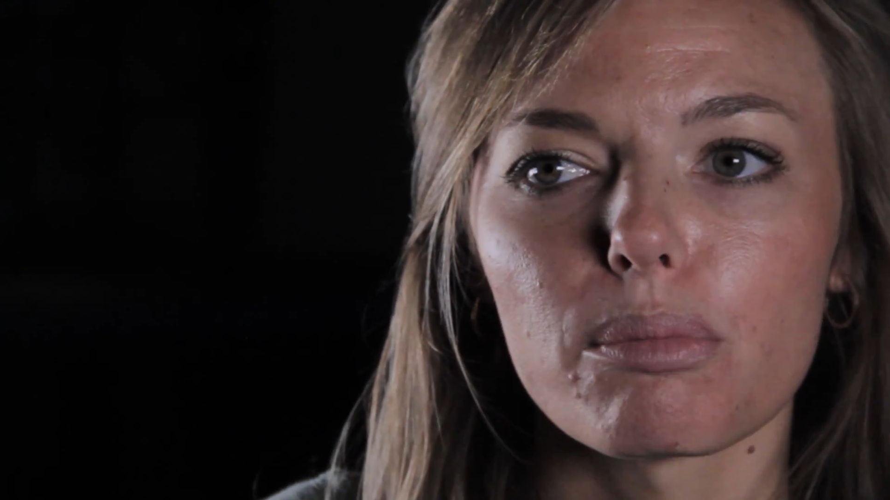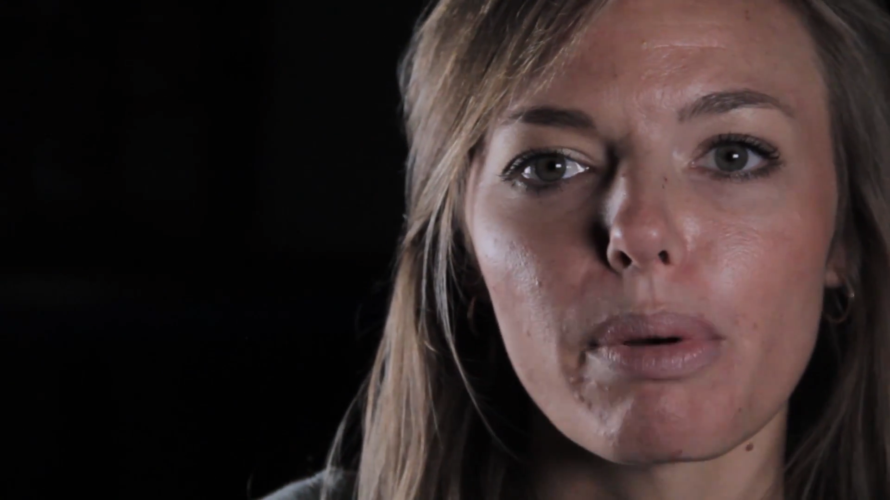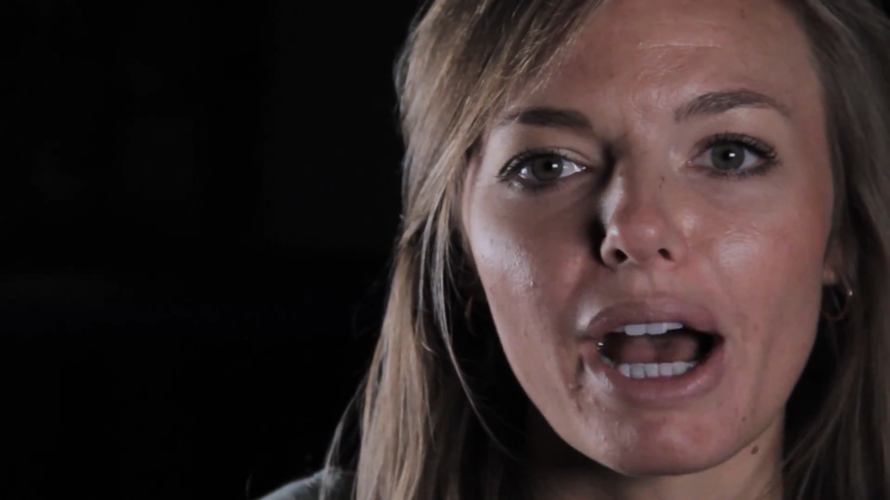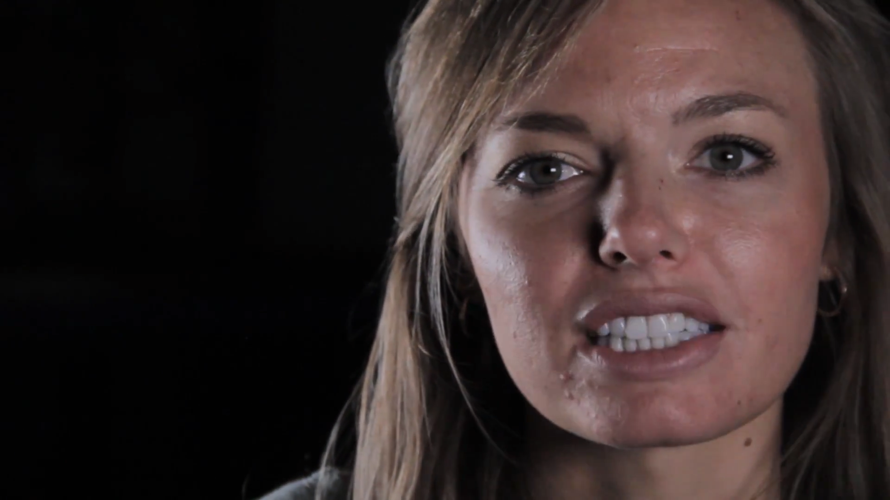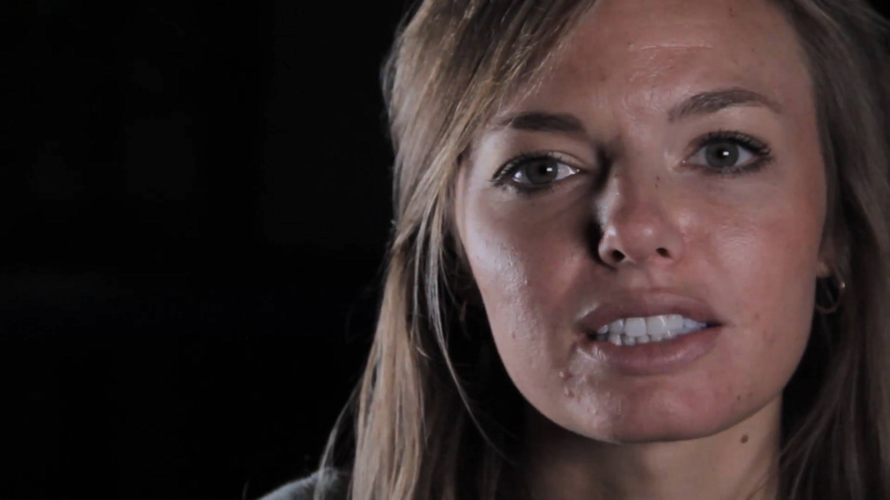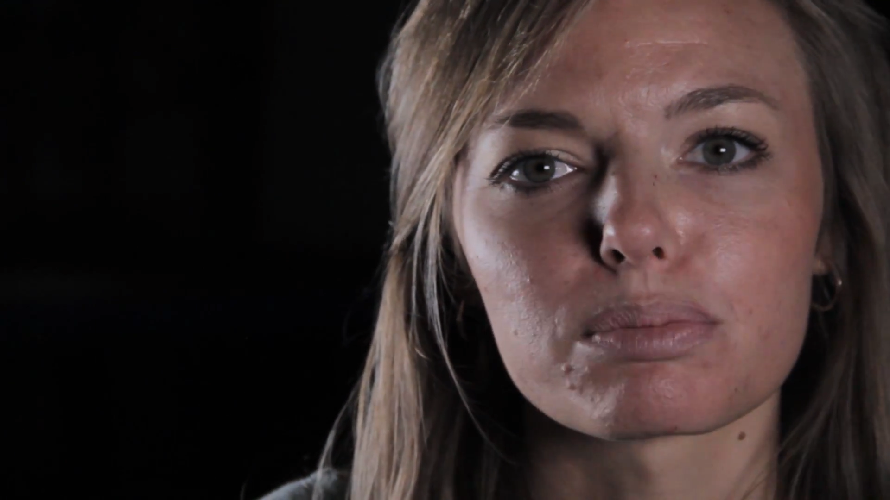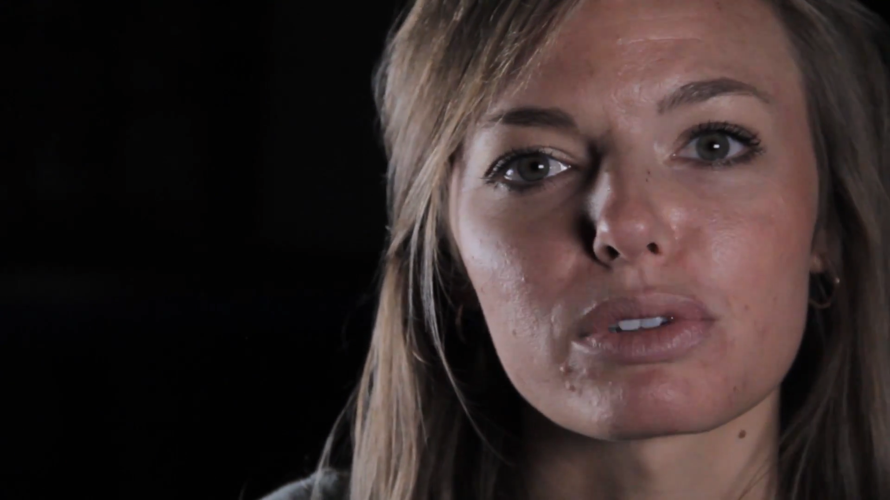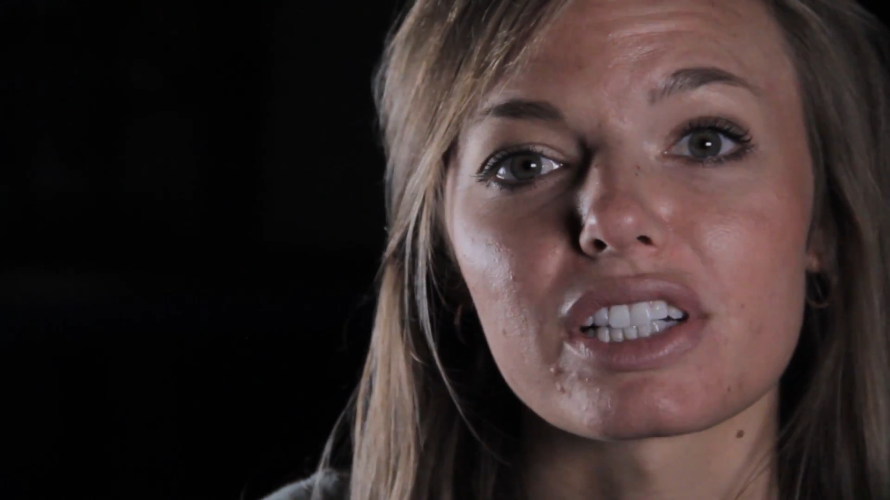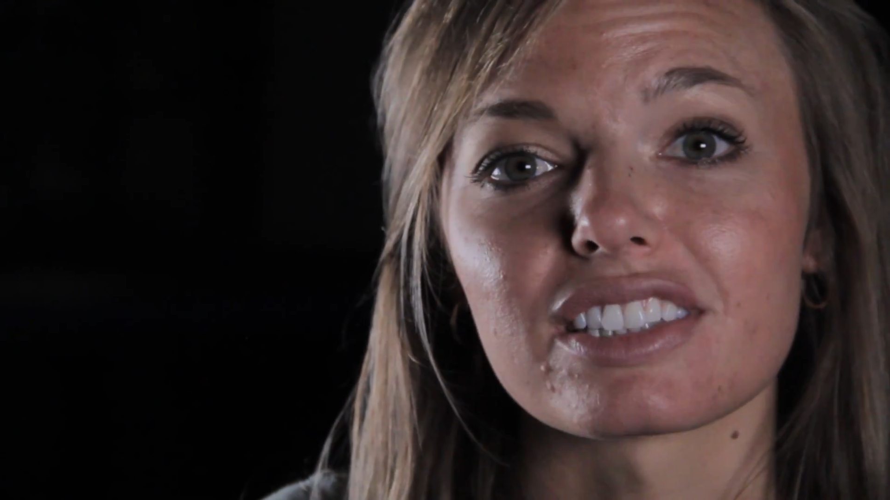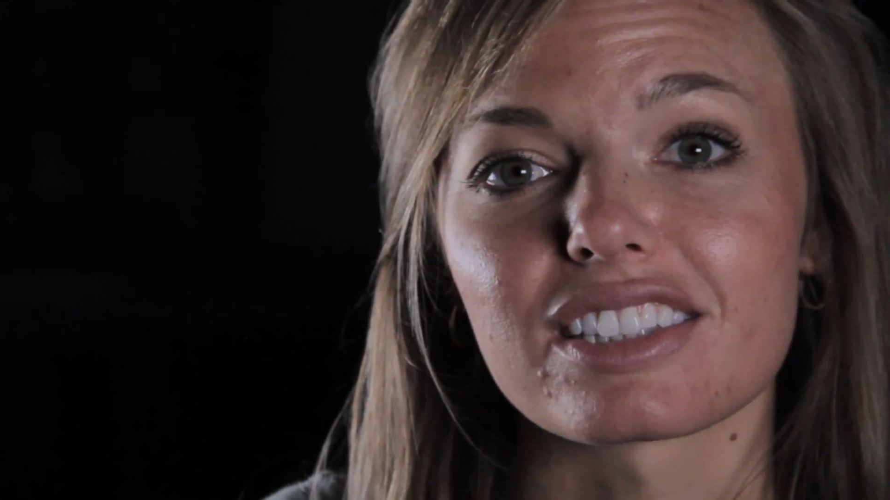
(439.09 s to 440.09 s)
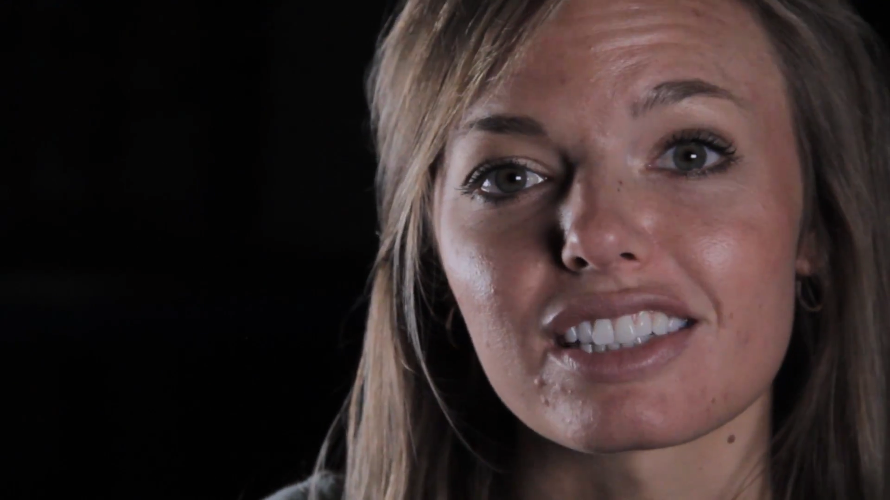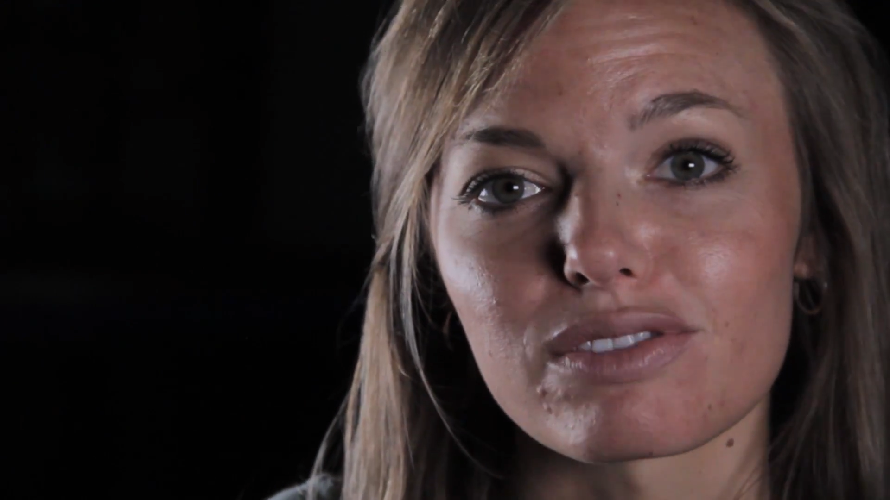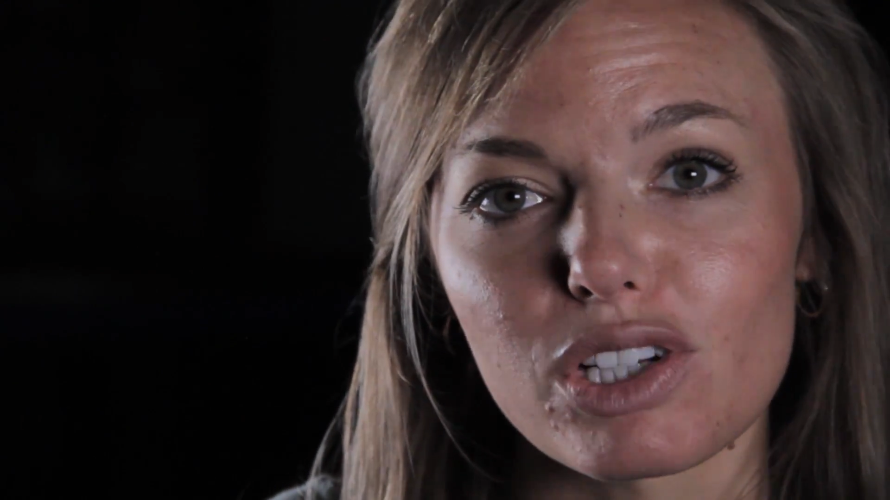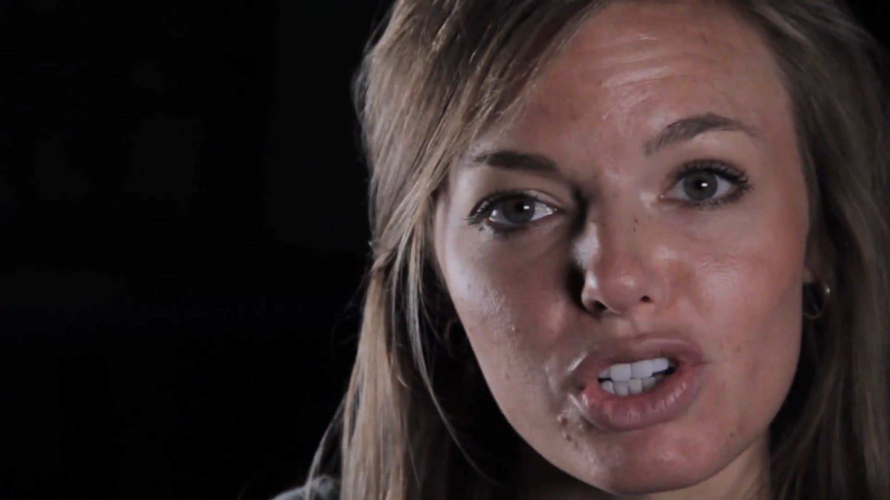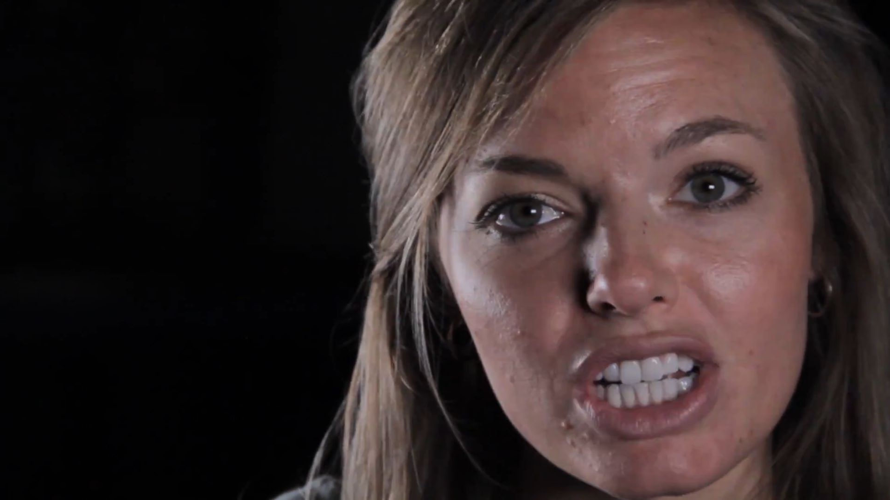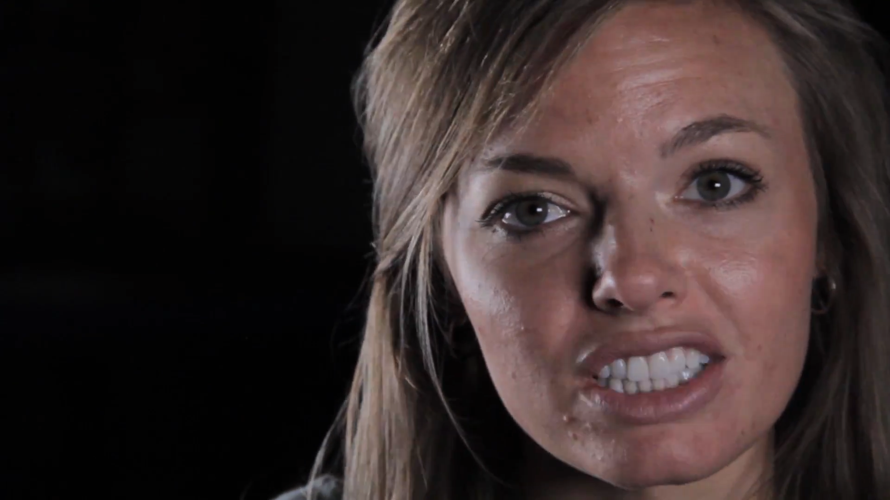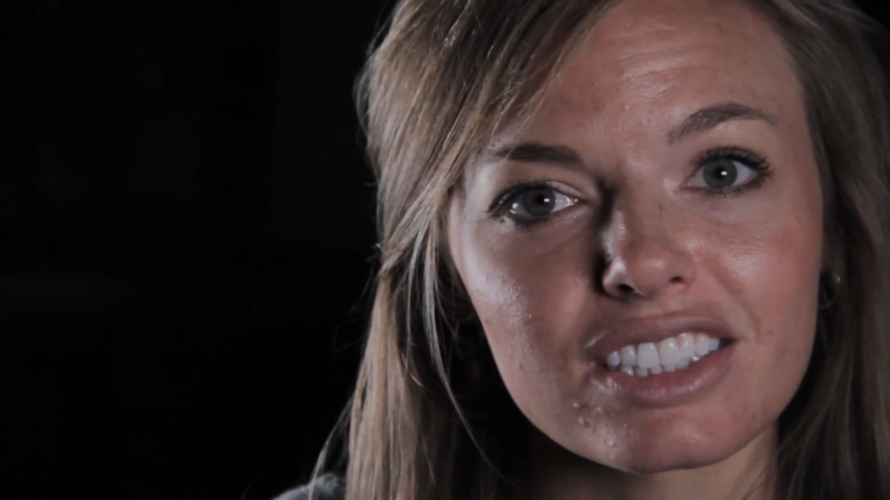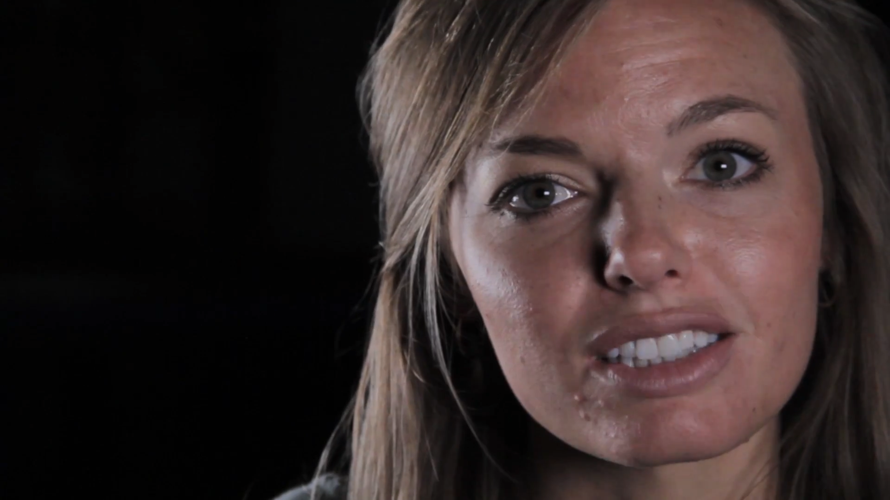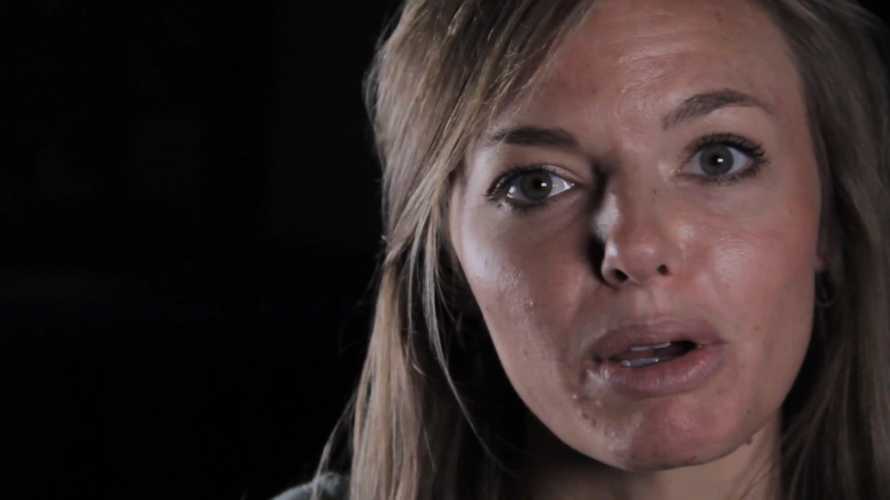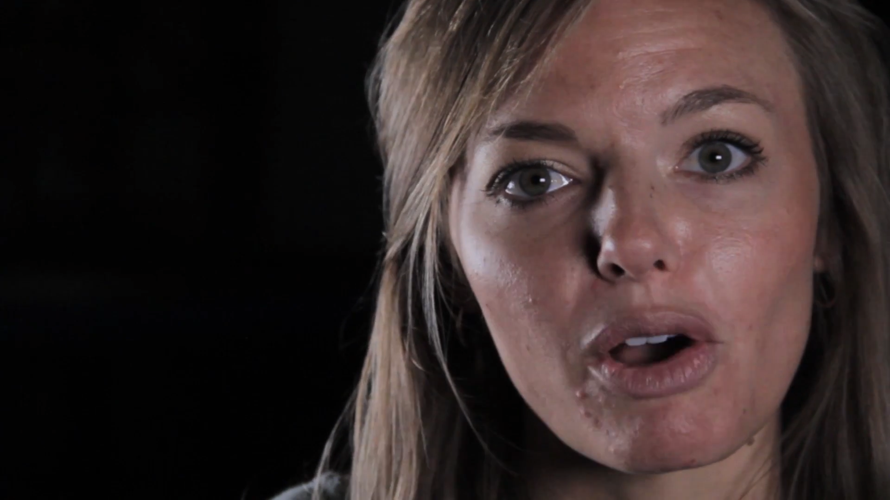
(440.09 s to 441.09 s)
past preconceived
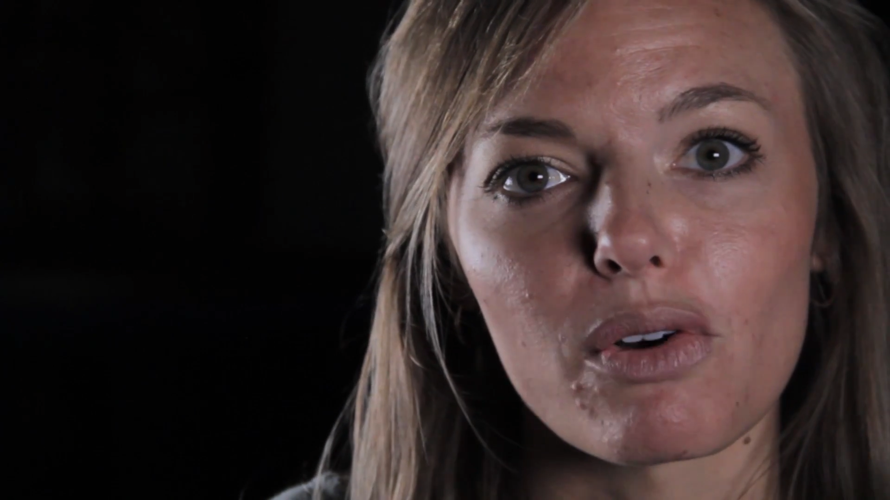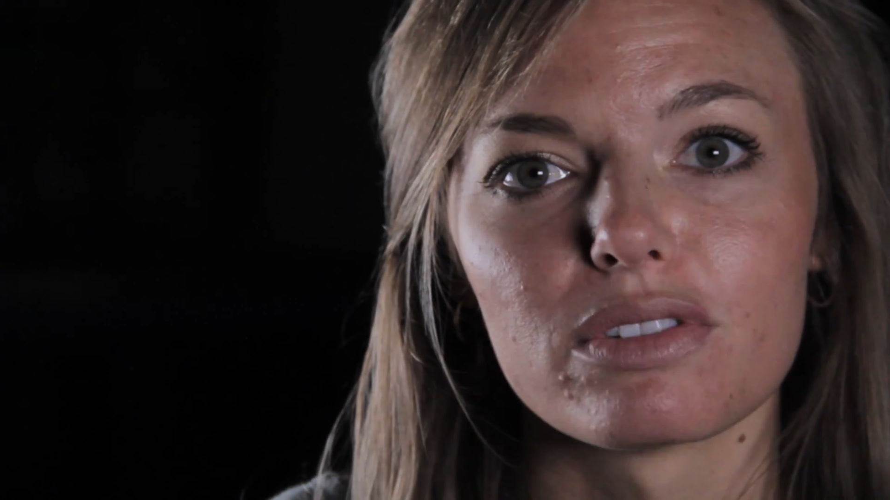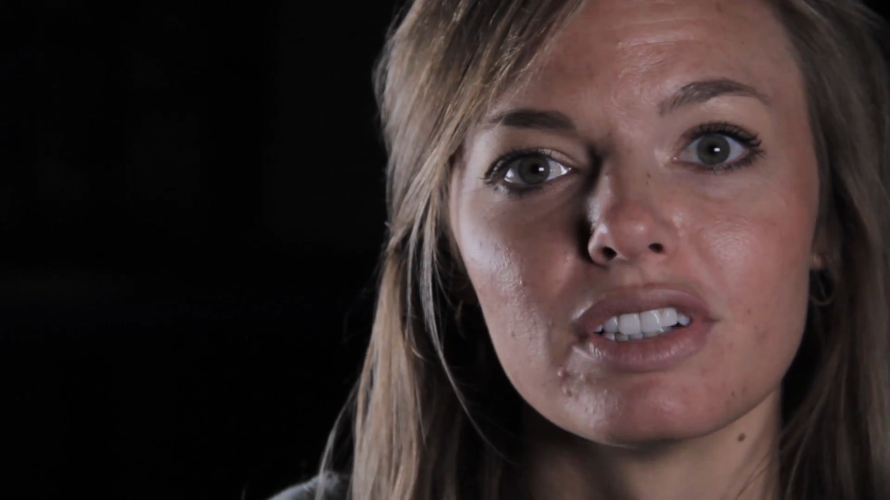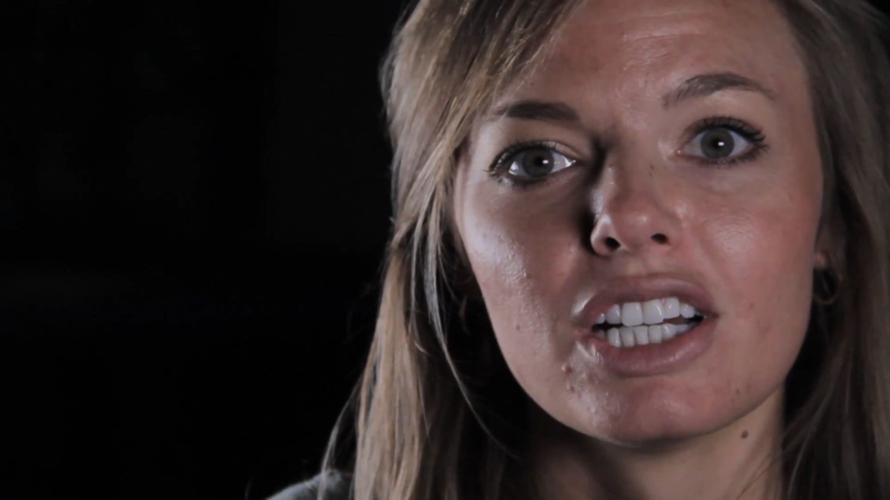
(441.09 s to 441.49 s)
notions about